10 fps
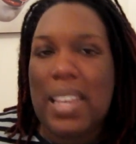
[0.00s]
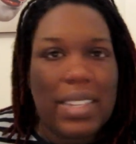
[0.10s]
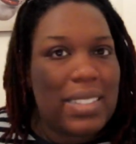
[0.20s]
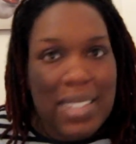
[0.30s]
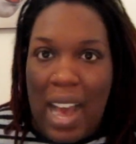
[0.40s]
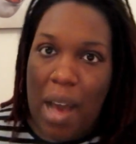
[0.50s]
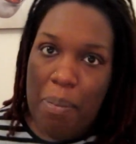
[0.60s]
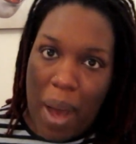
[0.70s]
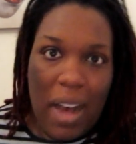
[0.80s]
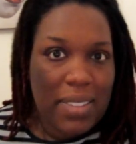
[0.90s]
it's
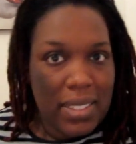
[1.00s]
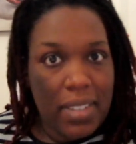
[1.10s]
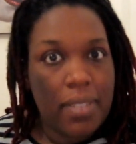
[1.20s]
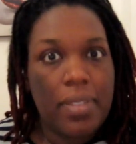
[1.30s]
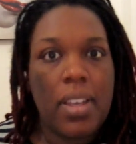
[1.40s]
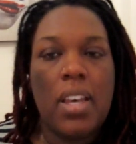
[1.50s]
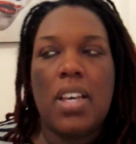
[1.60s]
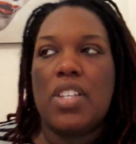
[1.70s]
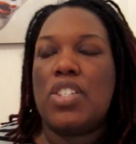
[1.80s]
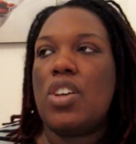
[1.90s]
not positive.
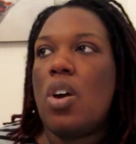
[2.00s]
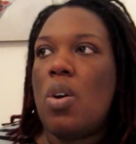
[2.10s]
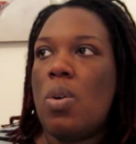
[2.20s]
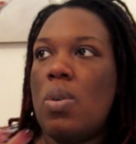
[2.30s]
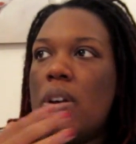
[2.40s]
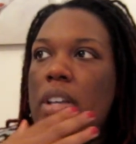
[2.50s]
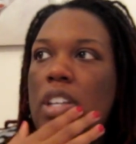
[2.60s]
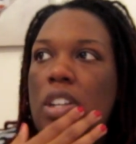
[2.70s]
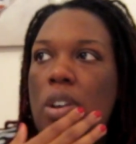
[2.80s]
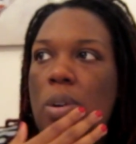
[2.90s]
So,
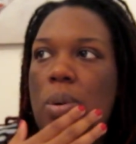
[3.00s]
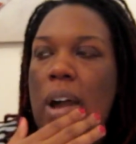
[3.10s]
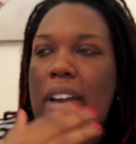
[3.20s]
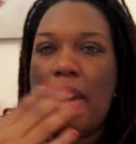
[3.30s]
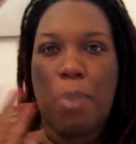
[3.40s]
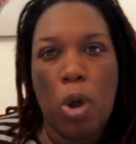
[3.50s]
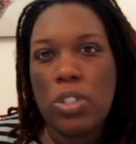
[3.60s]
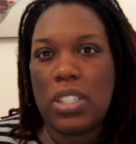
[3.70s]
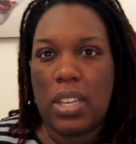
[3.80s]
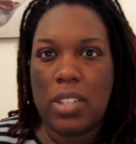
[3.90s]
I
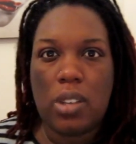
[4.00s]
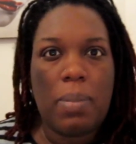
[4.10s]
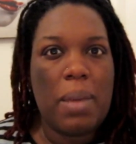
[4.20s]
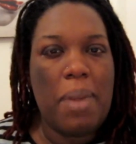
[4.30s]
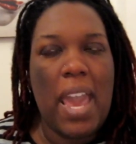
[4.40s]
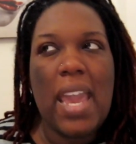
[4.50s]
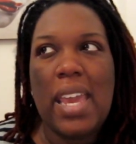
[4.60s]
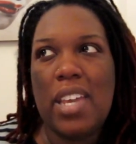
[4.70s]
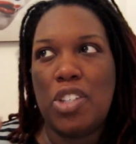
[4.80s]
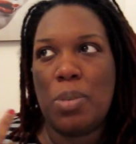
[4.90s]
post things on my
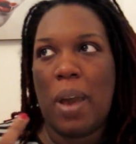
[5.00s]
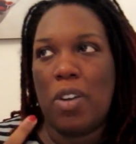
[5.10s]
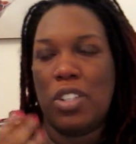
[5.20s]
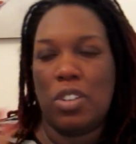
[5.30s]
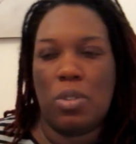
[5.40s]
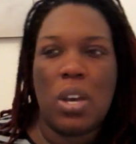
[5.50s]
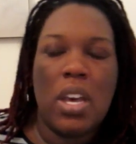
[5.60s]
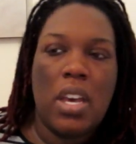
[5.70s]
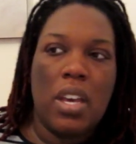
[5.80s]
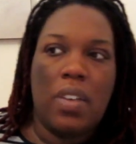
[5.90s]
page about,
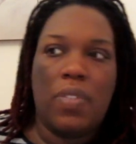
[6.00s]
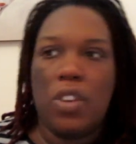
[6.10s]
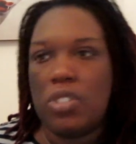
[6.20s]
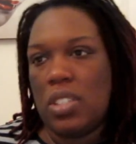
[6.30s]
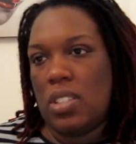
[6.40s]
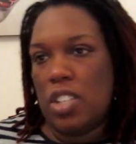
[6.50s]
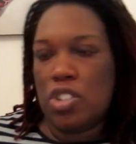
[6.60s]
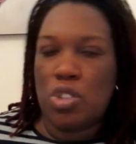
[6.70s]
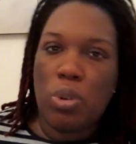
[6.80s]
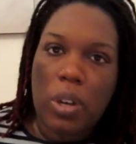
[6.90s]
there's these
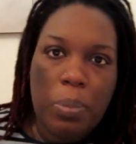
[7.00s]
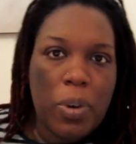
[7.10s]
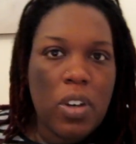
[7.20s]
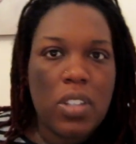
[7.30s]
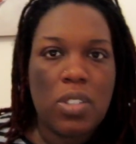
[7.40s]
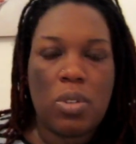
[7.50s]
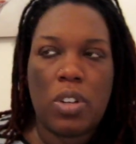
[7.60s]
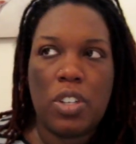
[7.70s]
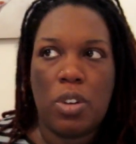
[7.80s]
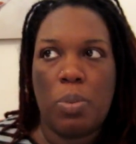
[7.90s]
historic books
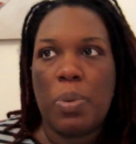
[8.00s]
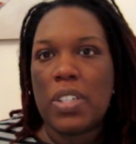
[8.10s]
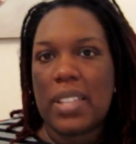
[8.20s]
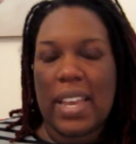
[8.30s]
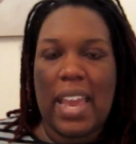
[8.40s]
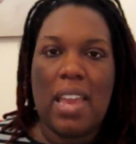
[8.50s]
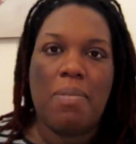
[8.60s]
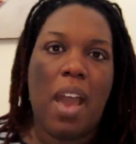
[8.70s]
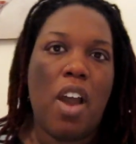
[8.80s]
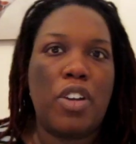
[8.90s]
or, books that
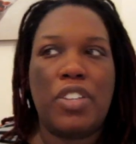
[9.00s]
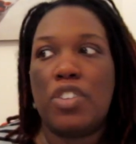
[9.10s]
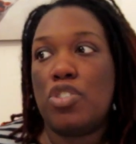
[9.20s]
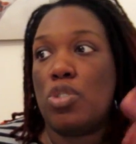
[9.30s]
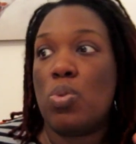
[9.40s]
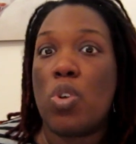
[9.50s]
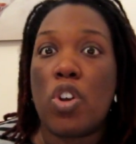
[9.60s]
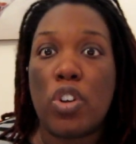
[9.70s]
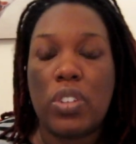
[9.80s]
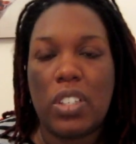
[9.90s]
came out, and there's
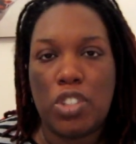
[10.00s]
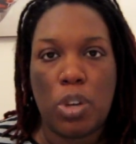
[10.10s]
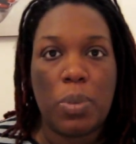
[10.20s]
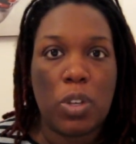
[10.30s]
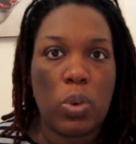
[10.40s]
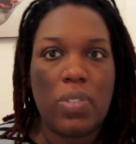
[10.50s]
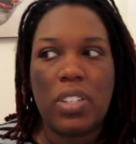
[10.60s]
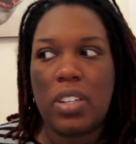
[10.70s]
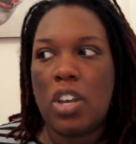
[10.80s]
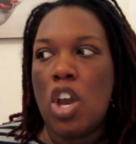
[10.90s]
the German
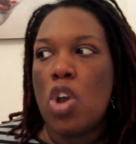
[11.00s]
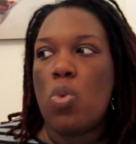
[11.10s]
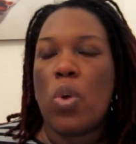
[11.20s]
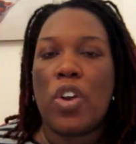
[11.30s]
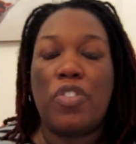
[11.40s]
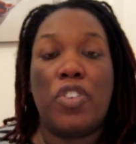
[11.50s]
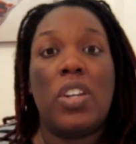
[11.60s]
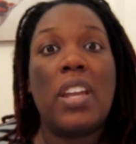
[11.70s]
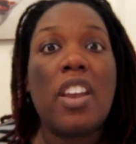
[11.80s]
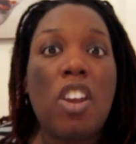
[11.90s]
equivalent word for
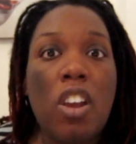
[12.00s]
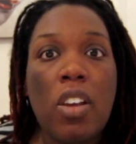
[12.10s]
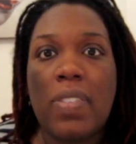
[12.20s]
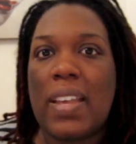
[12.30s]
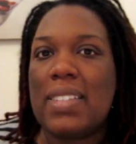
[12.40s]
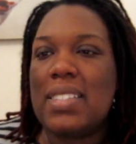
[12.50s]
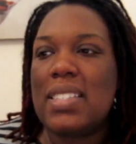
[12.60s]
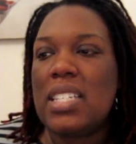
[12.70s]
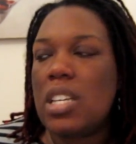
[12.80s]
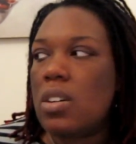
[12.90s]
nigger, and that's
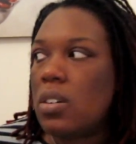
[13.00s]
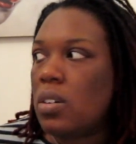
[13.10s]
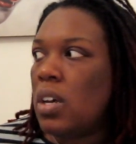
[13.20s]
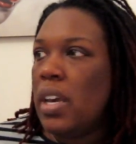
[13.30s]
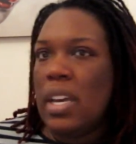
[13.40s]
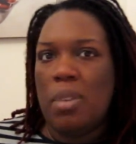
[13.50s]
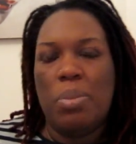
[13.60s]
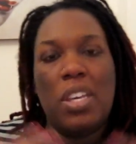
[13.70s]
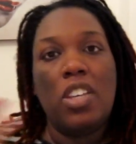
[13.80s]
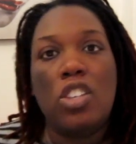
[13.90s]
still
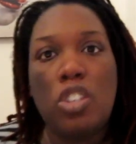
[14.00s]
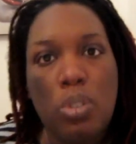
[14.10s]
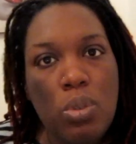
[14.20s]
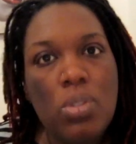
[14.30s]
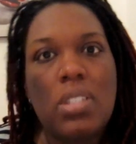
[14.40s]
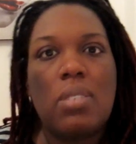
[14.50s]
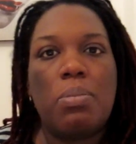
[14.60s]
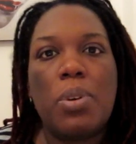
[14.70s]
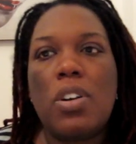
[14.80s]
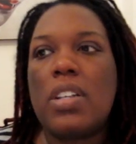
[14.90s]
being used
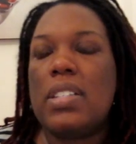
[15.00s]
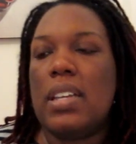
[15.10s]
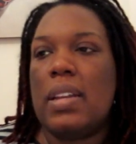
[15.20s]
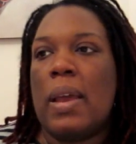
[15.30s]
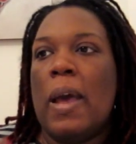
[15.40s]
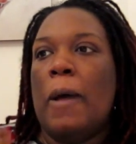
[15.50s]
in books. And,